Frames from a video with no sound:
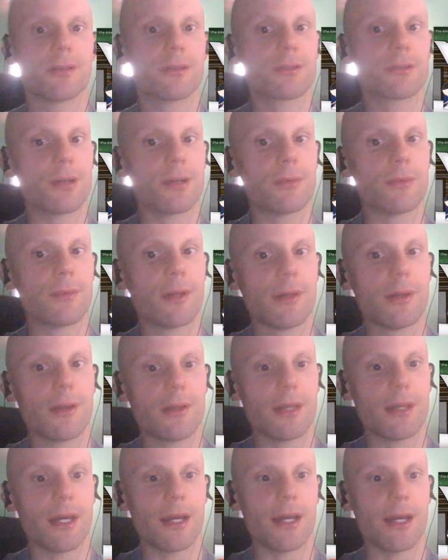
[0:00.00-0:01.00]
So
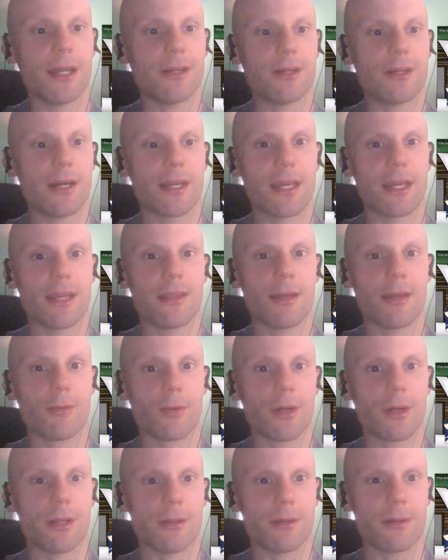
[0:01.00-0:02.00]
yeah, and again,
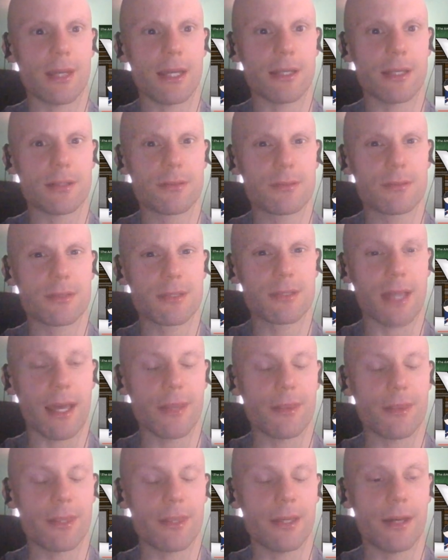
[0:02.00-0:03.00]
they
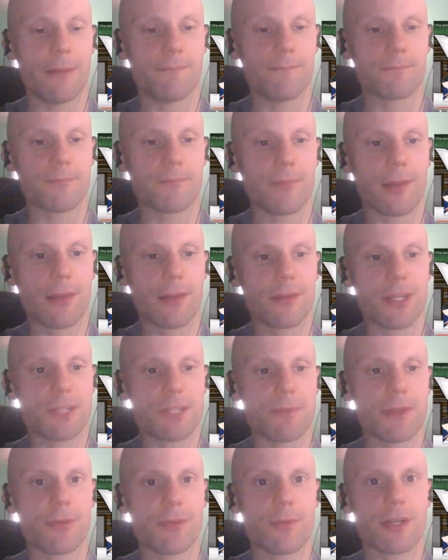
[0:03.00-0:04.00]
spent
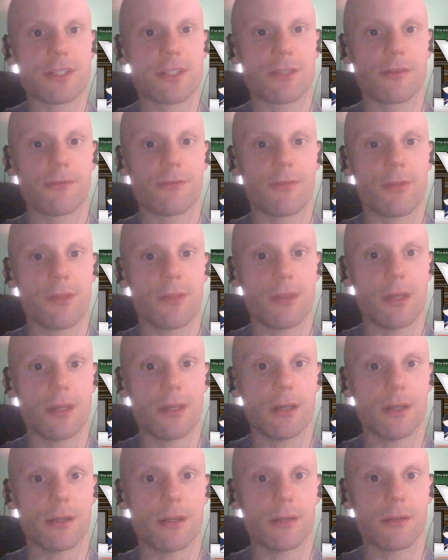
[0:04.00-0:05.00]
the rest of
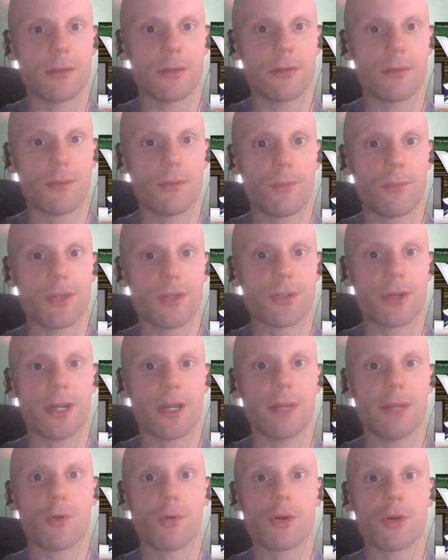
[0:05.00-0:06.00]
the winter
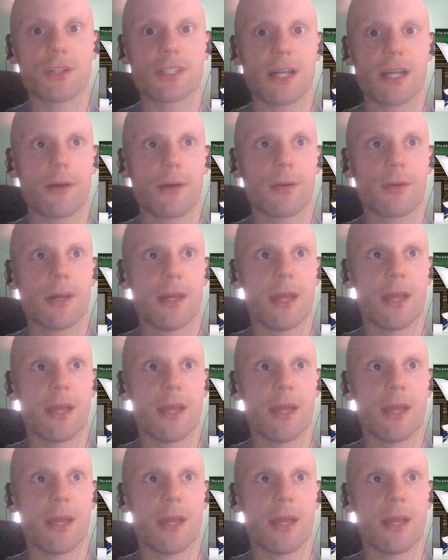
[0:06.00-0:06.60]
in Morristown.